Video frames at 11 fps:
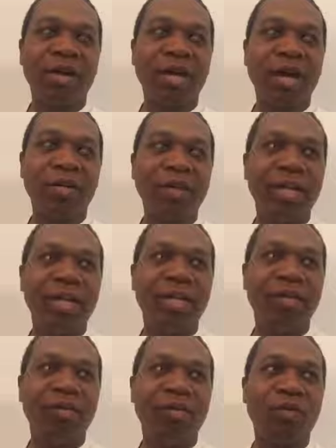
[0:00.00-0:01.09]
I mean,
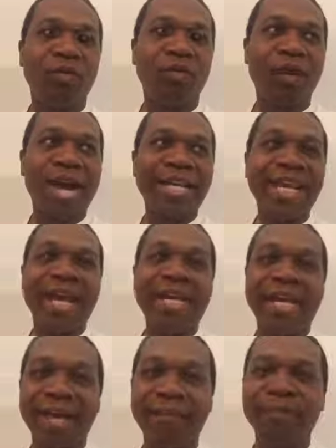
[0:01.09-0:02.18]
why
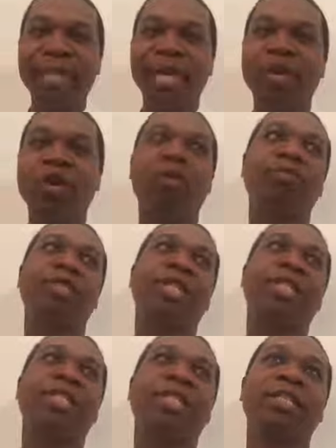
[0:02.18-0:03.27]
can't that be an
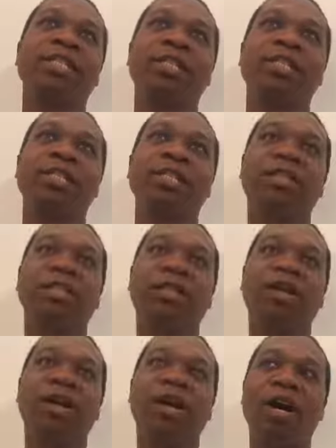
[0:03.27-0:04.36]
option?
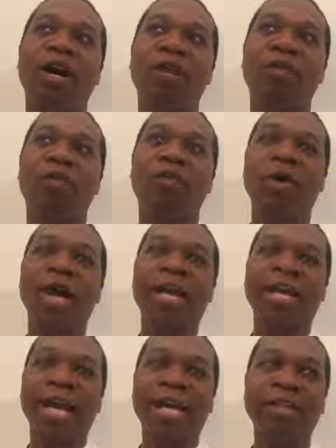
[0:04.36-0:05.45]
Or why
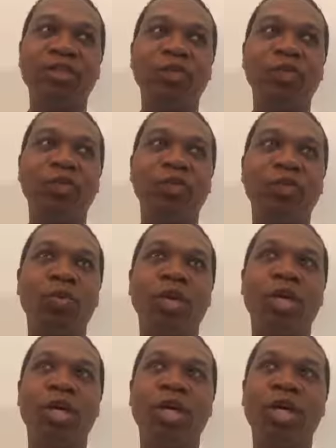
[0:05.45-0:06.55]
can't you
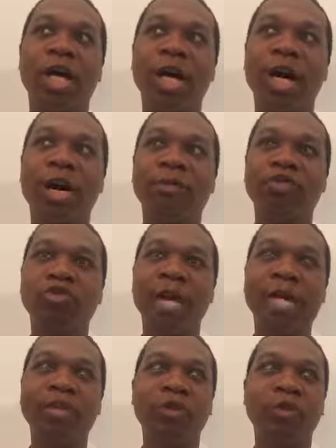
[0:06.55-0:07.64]

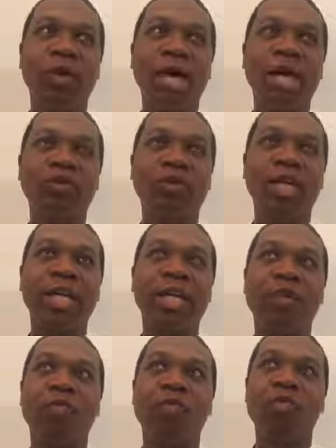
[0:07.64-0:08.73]
try to actually
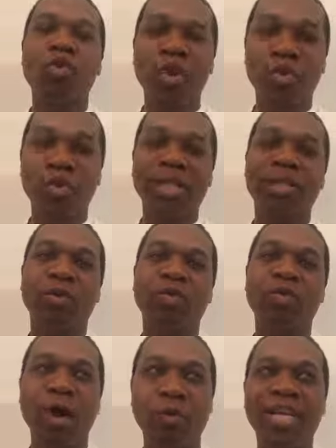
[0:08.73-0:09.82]
work with
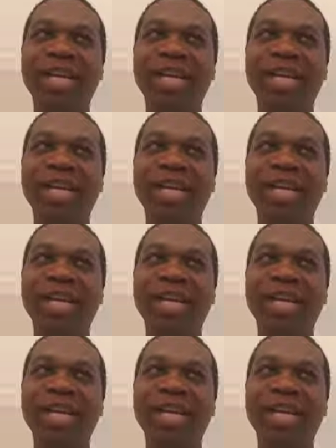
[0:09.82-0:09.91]
what we